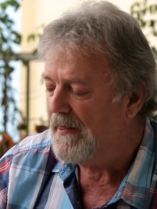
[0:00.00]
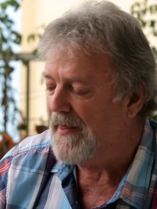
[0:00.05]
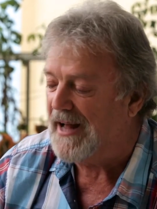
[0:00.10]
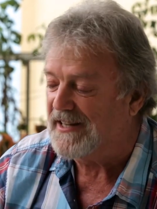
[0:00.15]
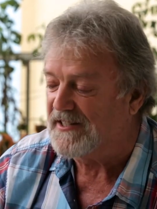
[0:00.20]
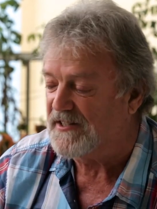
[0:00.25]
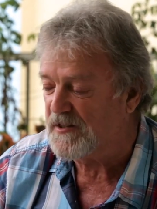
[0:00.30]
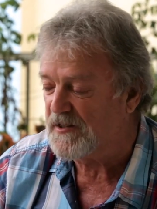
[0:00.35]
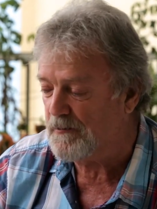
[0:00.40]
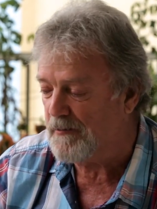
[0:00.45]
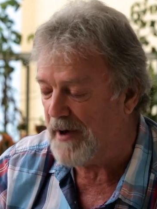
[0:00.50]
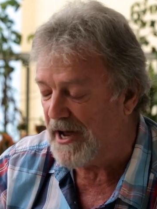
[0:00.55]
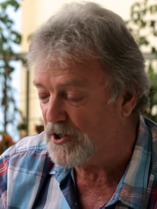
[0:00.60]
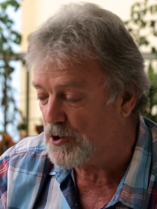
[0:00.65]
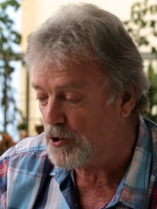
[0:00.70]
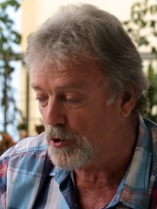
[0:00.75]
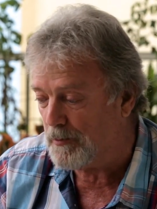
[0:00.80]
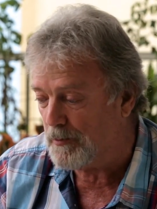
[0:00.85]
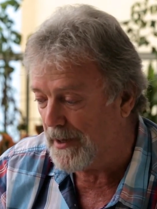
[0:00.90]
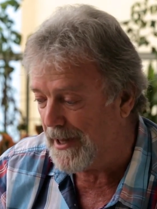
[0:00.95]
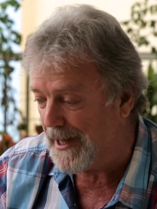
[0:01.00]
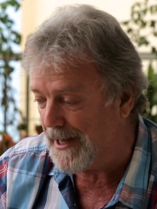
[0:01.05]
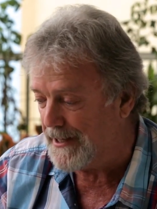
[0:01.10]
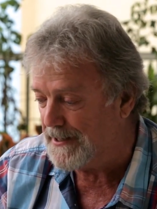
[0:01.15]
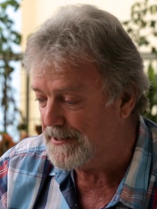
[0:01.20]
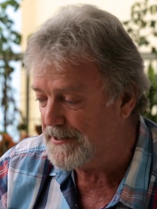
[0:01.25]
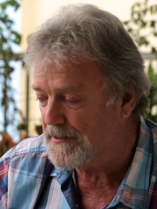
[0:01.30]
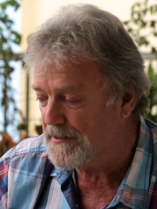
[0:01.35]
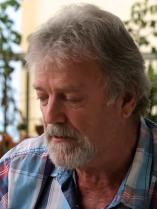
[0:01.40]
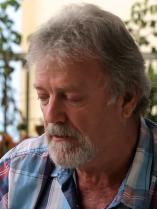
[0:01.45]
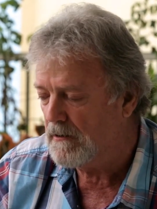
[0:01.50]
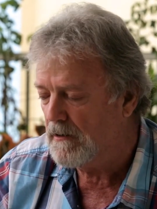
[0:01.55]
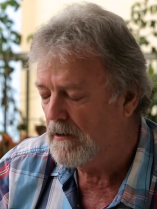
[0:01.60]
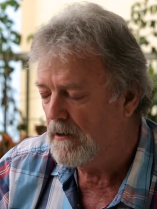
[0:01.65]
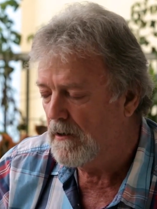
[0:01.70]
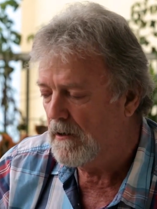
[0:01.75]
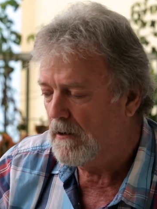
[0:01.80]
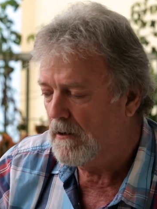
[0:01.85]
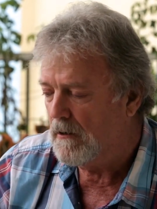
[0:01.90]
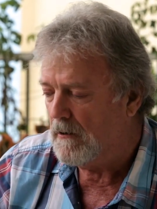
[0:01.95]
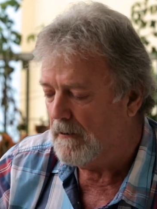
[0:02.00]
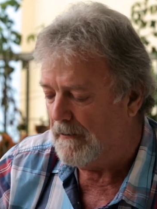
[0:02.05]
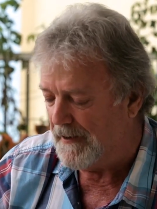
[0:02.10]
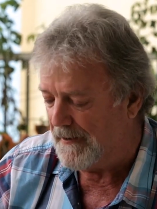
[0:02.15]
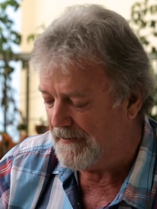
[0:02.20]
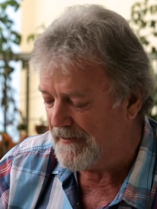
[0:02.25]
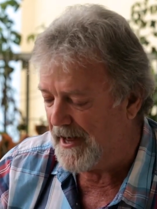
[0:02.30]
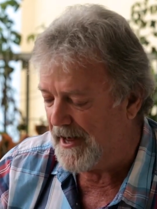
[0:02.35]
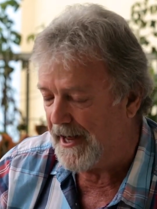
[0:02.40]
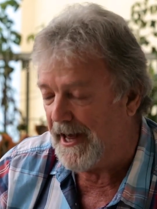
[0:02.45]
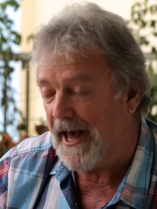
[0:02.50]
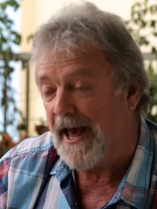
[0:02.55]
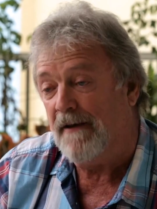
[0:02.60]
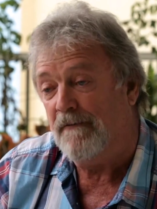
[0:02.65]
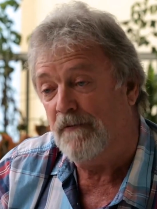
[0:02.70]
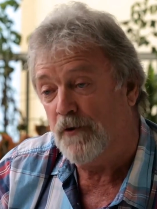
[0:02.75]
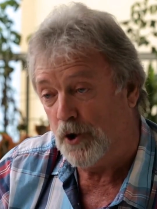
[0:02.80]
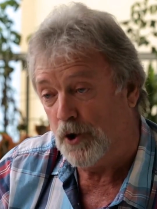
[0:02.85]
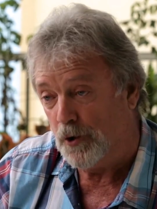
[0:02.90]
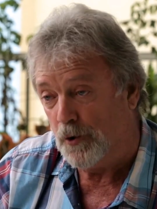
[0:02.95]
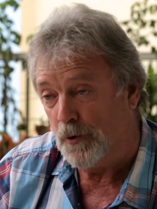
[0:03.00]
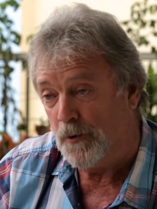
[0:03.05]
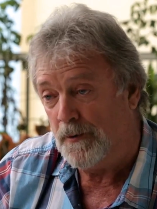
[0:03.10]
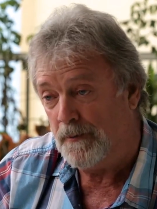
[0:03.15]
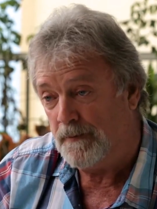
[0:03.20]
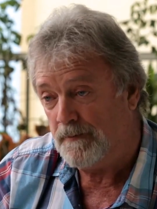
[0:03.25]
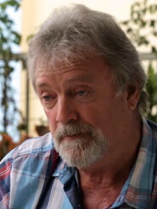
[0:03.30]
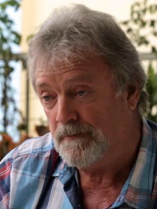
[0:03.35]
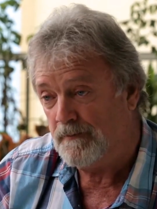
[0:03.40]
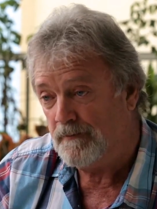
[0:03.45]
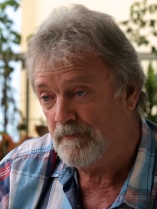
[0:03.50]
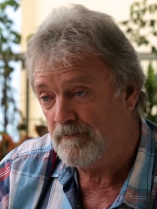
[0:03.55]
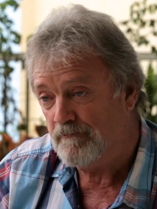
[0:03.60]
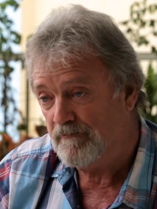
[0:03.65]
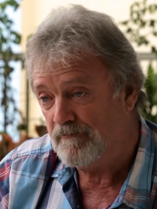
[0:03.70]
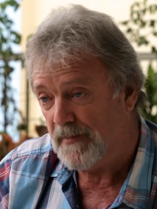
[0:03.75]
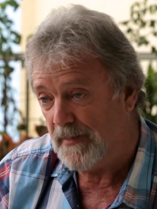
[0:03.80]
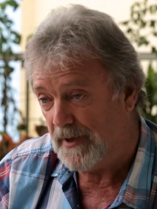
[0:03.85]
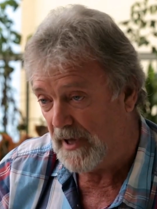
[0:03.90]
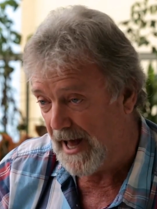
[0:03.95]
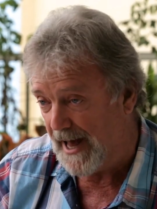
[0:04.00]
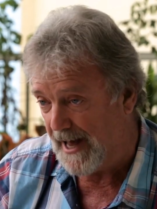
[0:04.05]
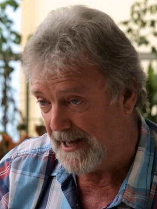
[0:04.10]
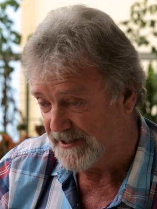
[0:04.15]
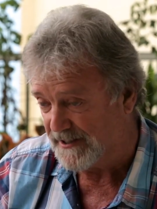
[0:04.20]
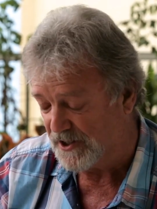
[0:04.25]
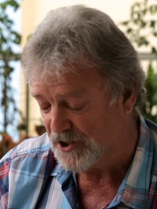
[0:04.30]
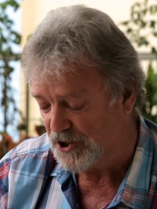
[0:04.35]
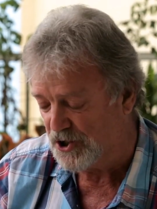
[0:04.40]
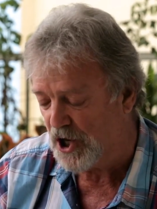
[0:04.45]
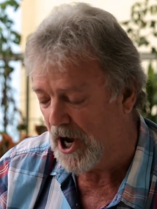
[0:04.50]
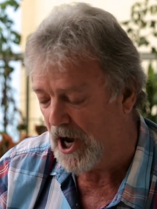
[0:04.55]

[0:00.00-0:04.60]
that special place that they gave you as a